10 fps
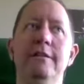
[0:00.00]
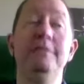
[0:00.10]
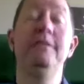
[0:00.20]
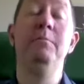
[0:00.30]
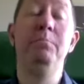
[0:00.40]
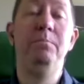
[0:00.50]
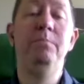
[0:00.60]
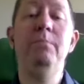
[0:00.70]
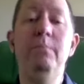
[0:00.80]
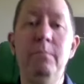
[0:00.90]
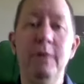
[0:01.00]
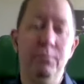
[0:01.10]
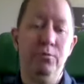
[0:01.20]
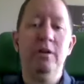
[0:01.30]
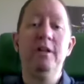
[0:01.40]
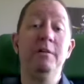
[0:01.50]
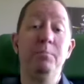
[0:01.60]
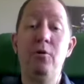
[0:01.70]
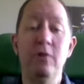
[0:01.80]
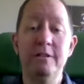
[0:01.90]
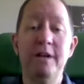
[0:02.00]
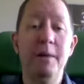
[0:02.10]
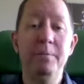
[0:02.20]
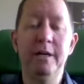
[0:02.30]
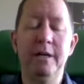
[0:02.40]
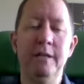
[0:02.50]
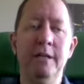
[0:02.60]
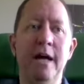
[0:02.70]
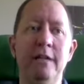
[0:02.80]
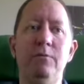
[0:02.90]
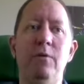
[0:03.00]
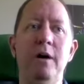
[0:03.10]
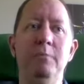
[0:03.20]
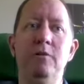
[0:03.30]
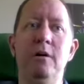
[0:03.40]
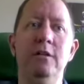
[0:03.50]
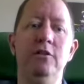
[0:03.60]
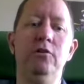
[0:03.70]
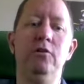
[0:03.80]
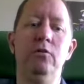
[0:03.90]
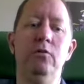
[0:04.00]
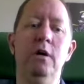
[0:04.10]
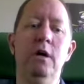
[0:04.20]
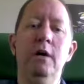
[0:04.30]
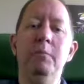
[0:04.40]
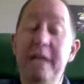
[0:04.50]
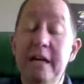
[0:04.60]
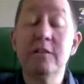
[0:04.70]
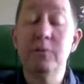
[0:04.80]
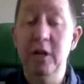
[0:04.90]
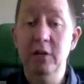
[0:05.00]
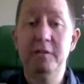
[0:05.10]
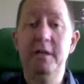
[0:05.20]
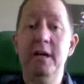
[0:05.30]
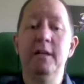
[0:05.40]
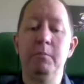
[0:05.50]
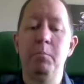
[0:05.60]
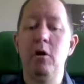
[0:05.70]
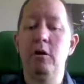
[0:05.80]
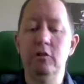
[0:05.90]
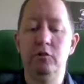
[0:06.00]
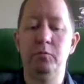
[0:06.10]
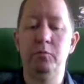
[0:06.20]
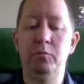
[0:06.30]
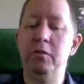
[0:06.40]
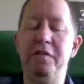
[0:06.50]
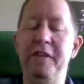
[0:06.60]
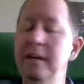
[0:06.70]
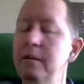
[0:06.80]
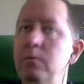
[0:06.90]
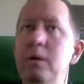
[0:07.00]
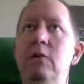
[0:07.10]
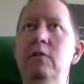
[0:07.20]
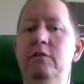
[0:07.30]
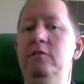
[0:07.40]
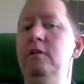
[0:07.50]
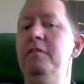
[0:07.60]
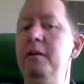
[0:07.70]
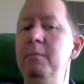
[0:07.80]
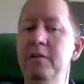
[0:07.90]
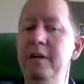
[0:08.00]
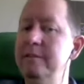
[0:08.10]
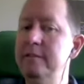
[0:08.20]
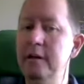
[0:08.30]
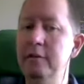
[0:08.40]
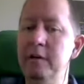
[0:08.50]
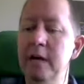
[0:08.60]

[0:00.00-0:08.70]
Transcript: is a really important topic, and that's why I'm trying to, because of what you said, like marketers, we don't necessarily think about that stuff,